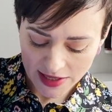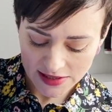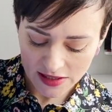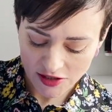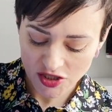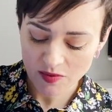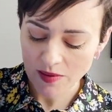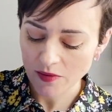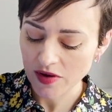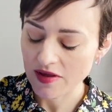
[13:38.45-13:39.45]
I just went
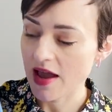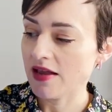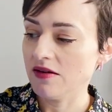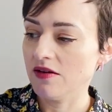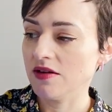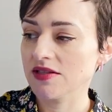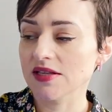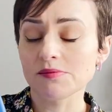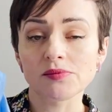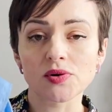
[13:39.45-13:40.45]
with a
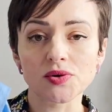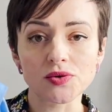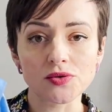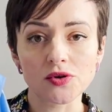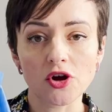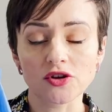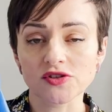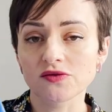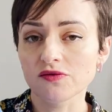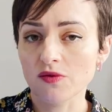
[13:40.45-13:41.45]
simple
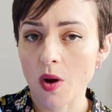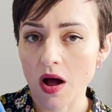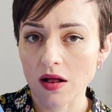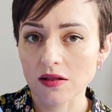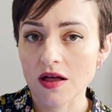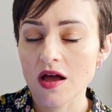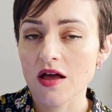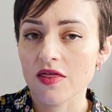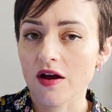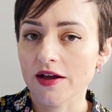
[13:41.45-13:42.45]
cotton voile
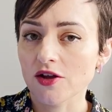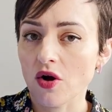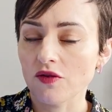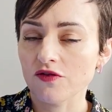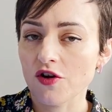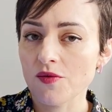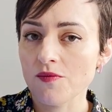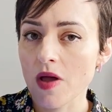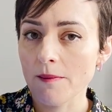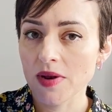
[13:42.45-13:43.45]
that I got from
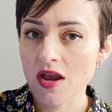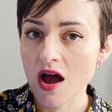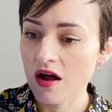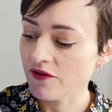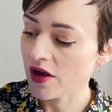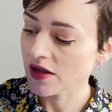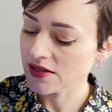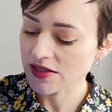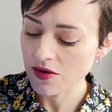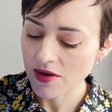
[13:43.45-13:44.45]
Minerva.
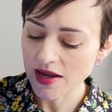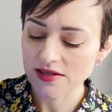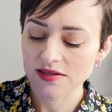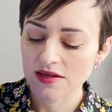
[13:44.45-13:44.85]
So it's